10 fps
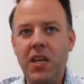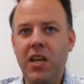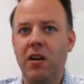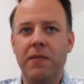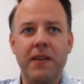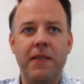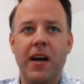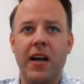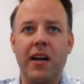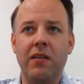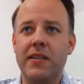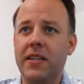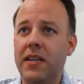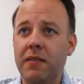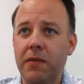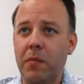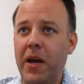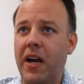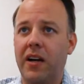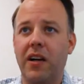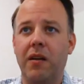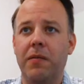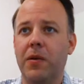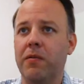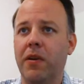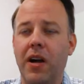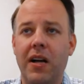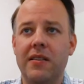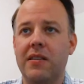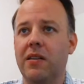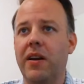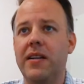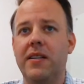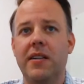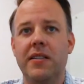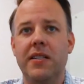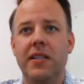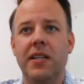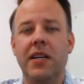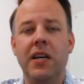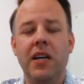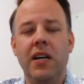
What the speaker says: if they've got LTE for backup through Verizon or AT&T,